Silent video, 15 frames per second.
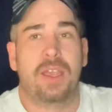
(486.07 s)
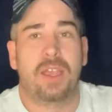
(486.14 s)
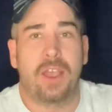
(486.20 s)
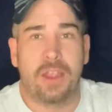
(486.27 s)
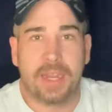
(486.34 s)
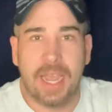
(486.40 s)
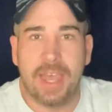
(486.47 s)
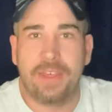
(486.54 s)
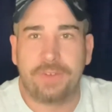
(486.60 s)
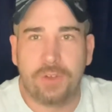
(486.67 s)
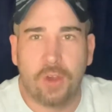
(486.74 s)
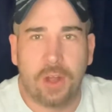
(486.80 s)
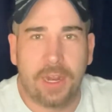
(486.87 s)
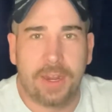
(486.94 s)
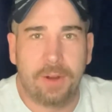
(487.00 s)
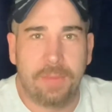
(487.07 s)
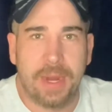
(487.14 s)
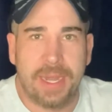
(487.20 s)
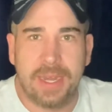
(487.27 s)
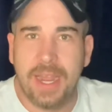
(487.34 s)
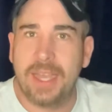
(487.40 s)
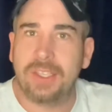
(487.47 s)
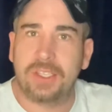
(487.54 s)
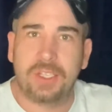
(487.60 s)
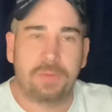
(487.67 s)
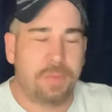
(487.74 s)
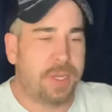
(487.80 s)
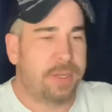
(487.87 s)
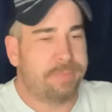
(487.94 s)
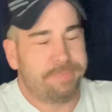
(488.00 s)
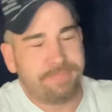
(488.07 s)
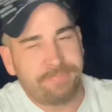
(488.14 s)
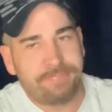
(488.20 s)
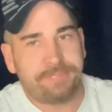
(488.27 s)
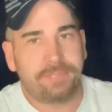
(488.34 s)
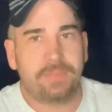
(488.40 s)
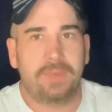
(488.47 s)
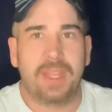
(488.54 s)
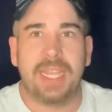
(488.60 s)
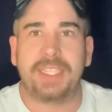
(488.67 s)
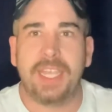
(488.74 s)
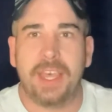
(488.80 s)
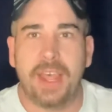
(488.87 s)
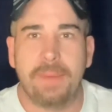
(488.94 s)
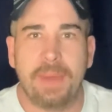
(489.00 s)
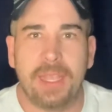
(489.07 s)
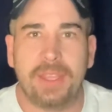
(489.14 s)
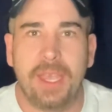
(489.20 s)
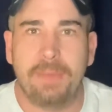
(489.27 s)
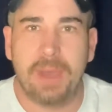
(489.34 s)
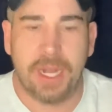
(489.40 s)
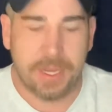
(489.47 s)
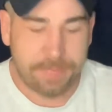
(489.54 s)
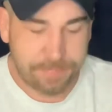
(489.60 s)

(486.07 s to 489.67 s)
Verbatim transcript: okay, they've gone a little bit nuts, but that's how they make their money.